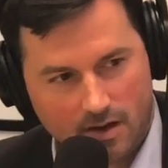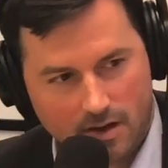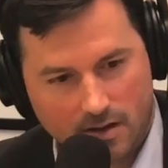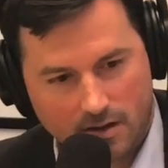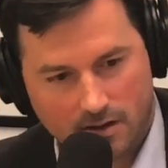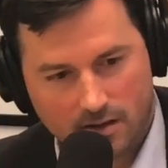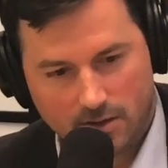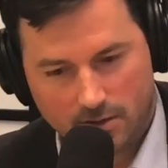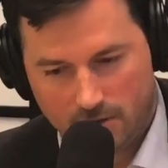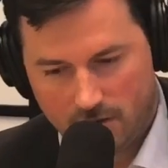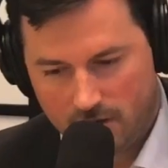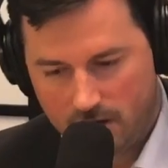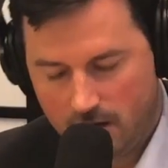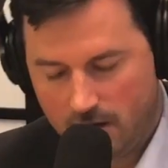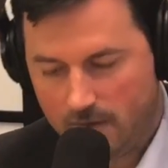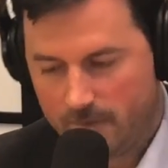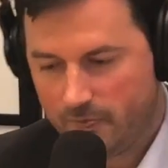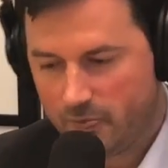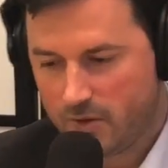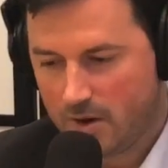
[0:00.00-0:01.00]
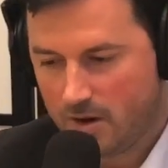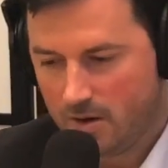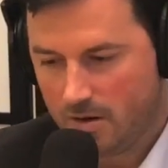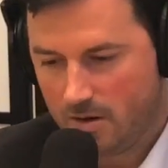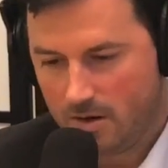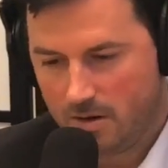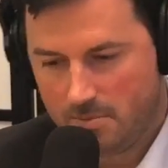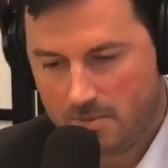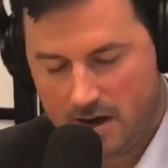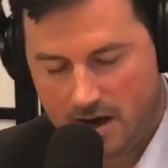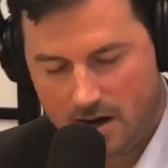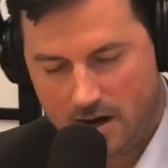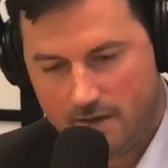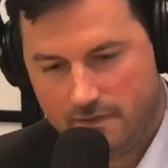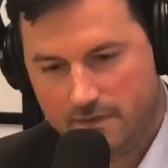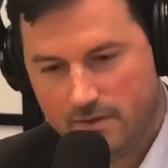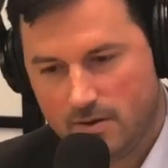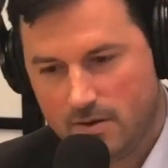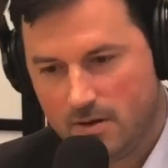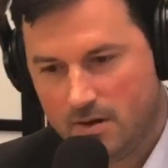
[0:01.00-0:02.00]
Clearly, our main
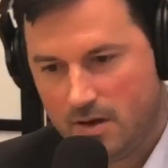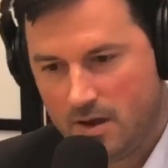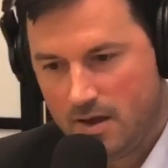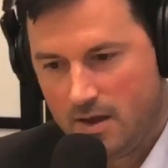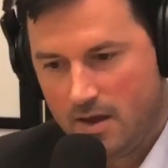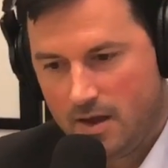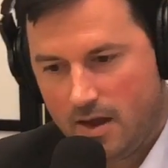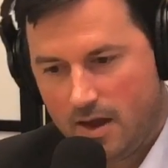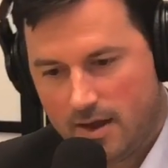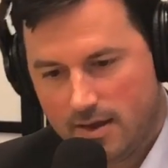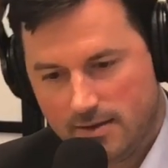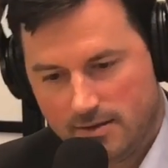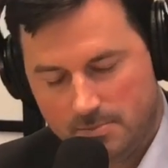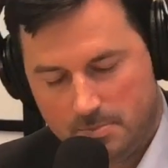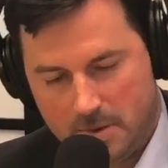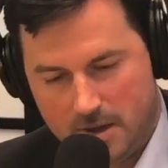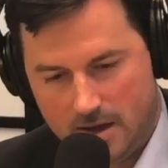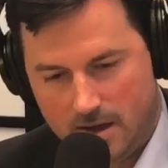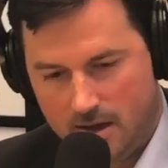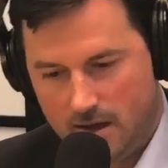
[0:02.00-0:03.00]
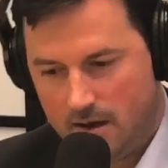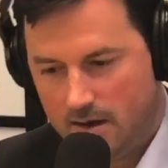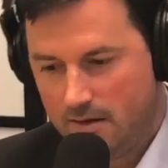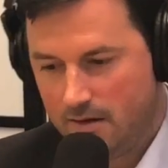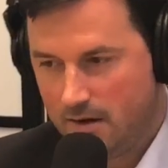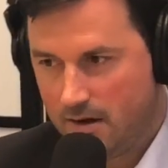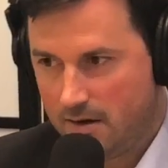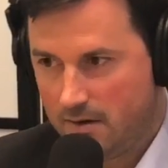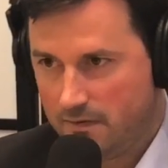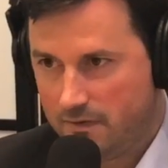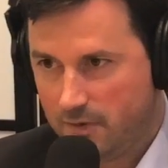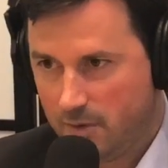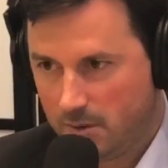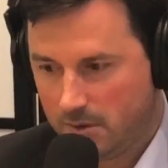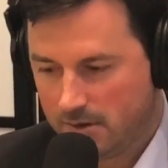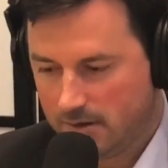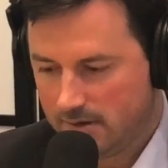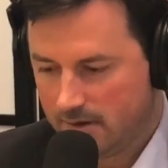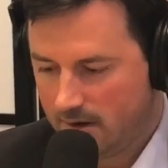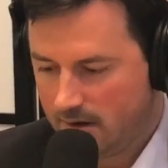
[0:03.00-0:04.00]
effort has been
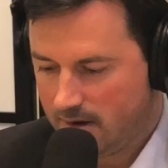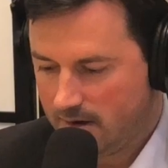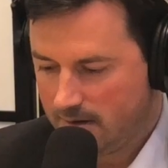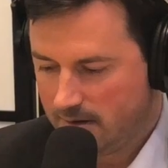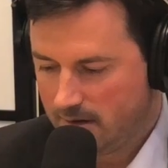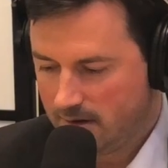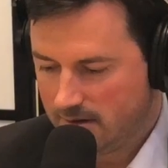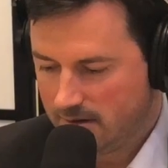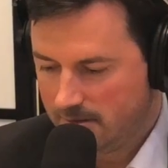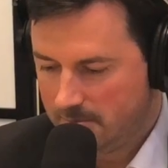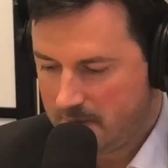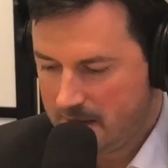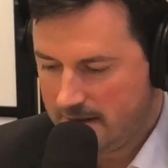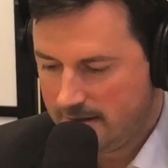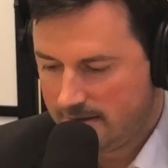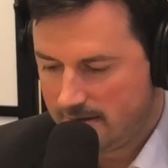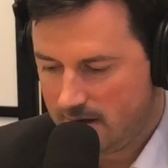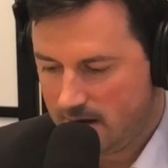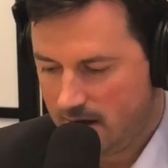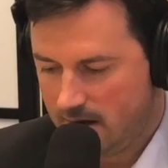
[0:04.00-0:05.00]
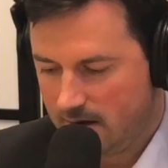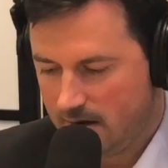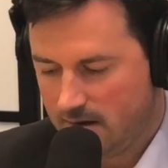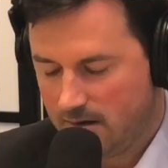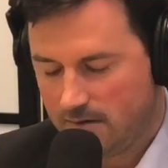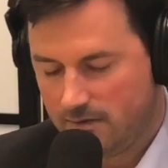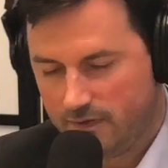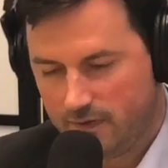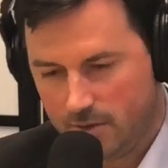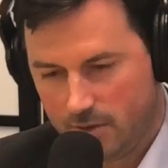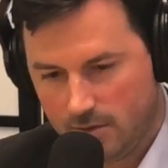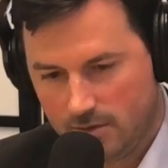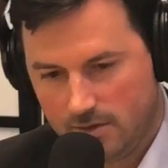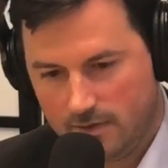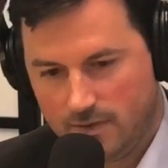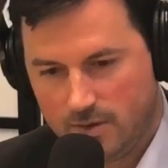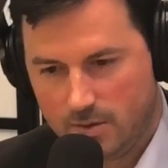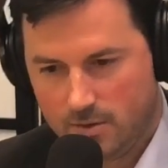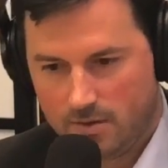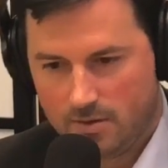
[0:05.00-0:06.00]
focused on SpaceNet. And for those of
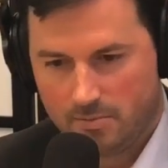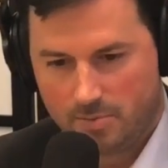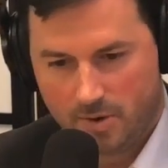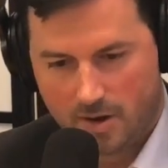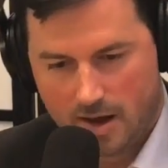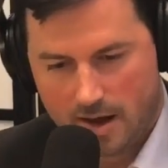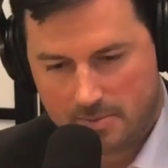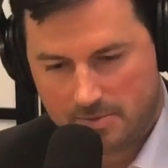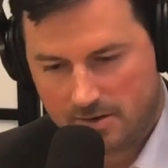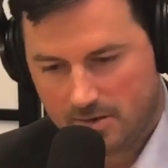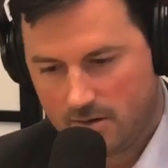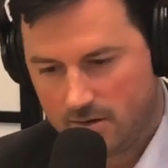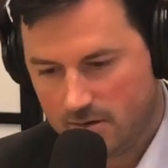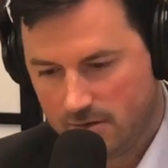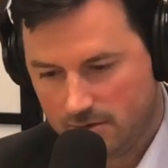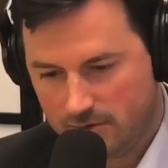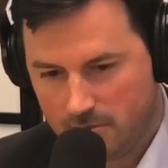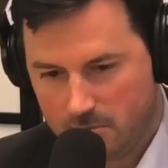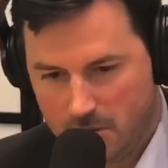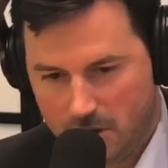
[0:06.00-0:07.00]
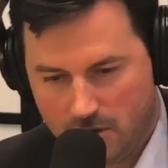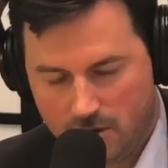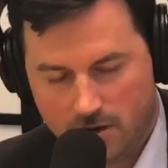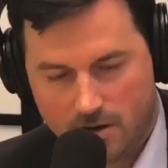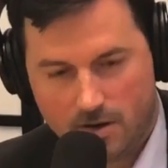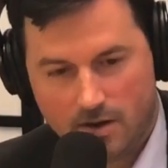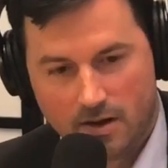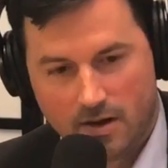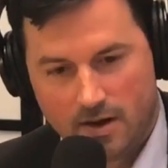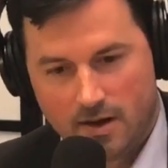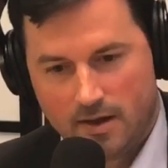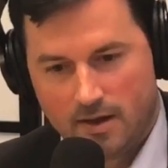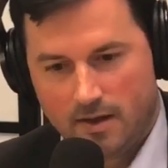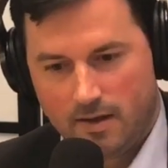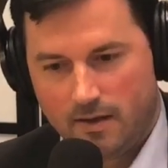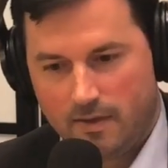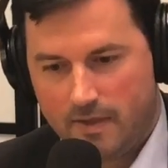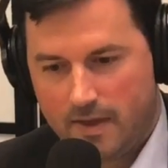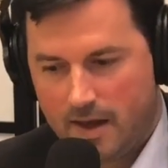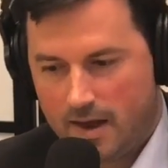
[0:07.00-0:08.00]
you that perhaps aren't as familiar,
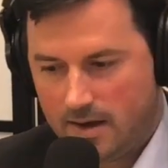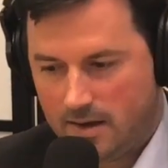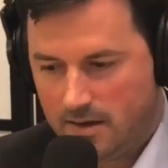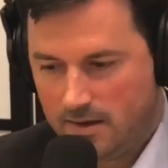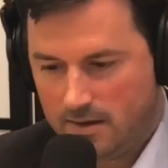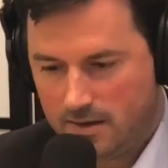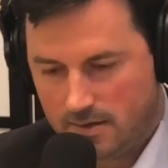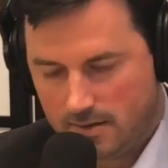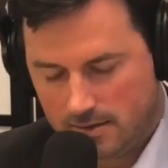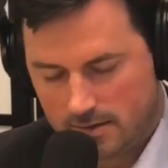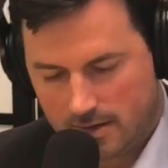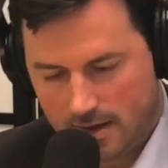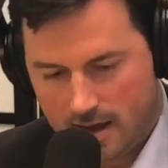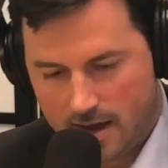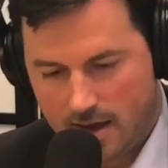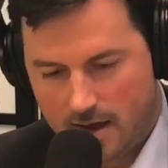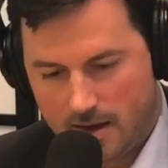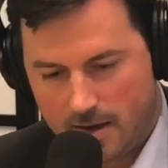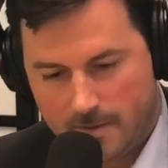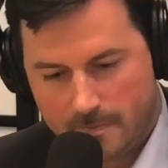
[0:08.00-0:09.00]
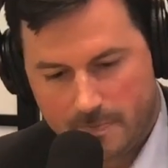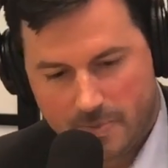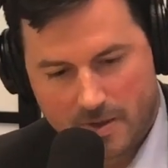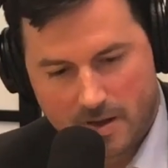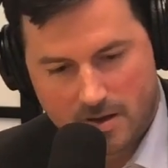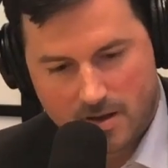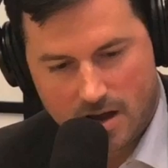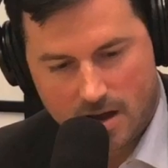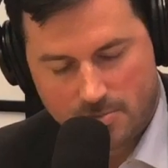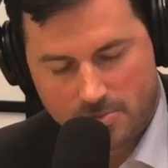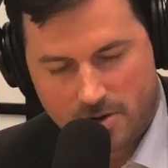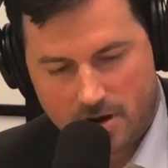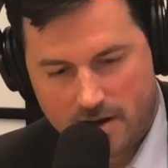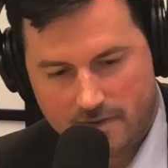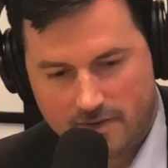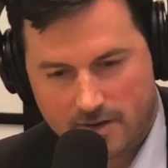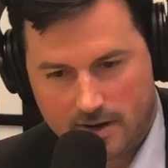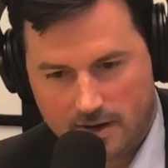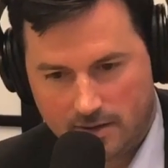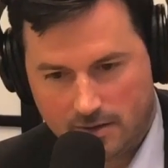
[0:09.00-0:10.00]
that is a
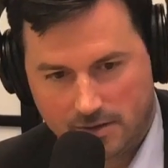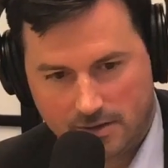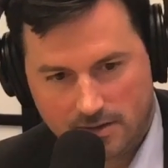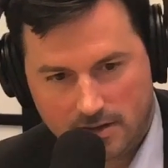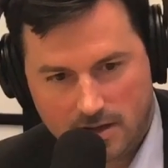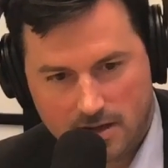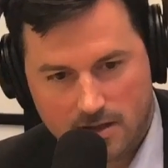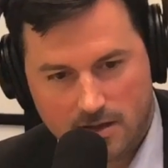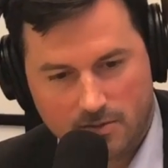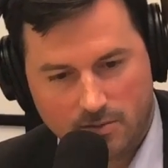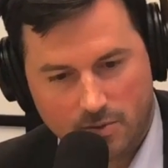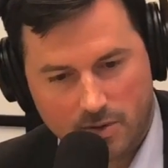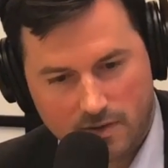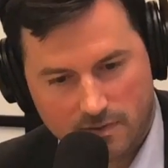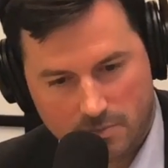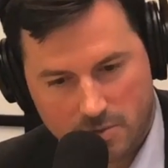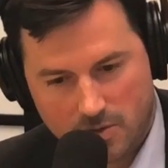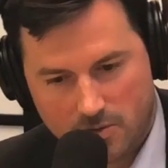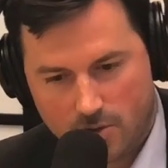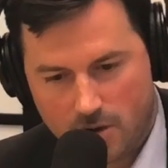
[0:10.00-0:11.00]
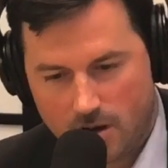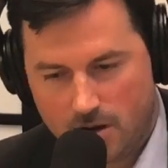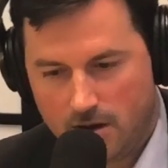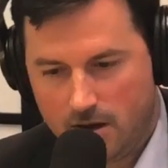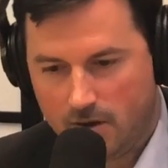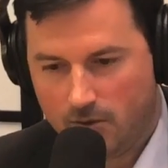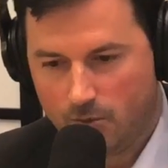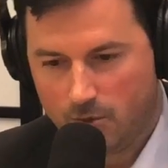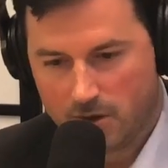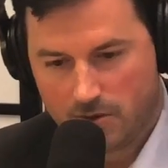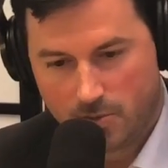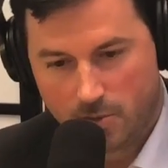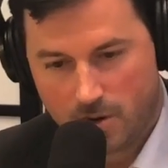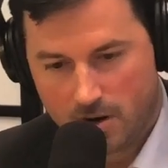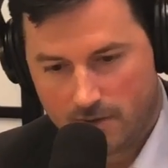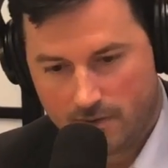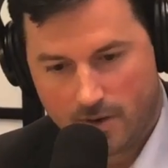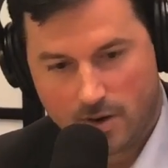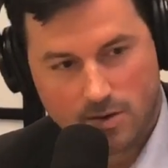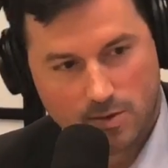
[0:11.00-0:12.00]
nonprofit LLC that we've been running with one of
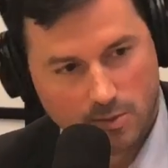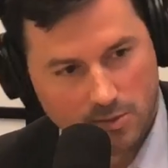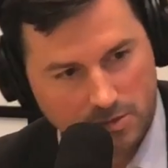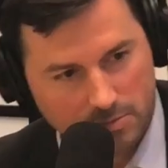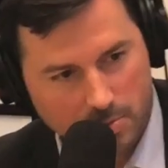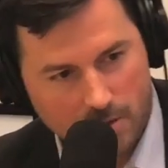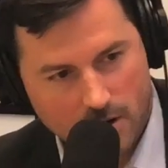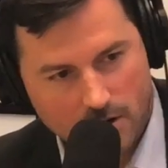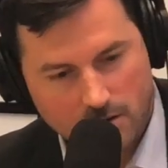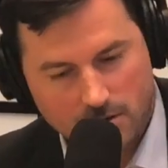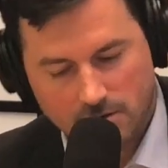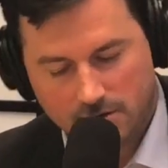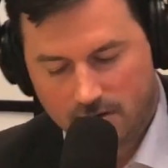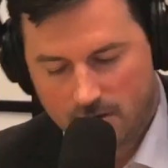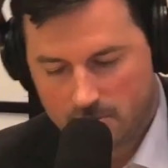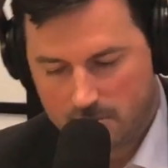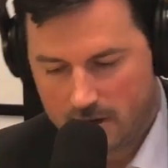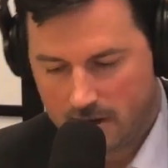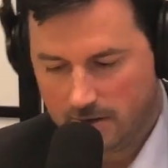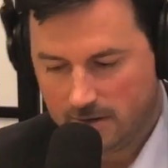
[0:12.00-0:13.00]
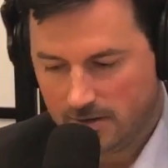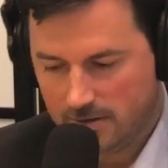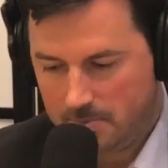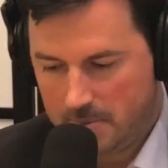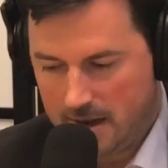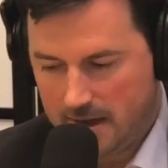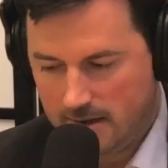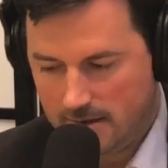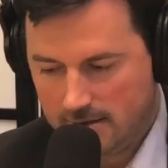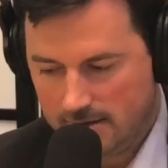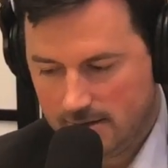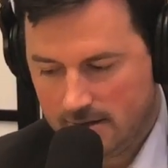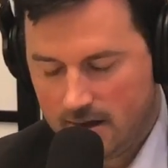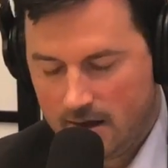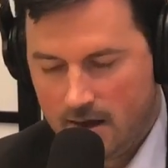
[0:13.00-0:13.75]
our newest partners, Capella Space.